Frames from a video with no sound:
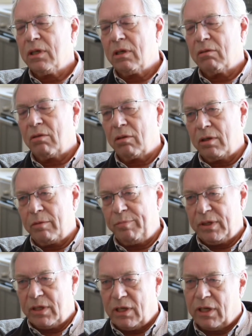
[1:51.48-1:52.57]
rather than a
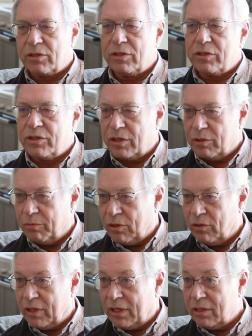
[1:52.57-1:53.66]
pin connection, so that we
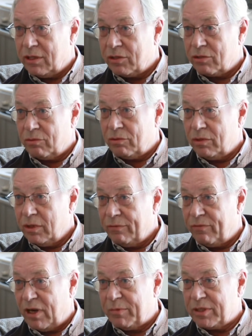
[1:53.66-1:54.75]
got that additional
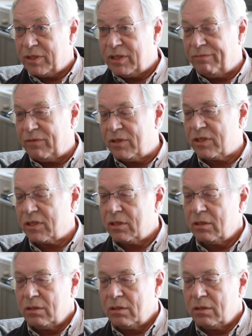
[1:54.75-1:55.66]
framing stiffness.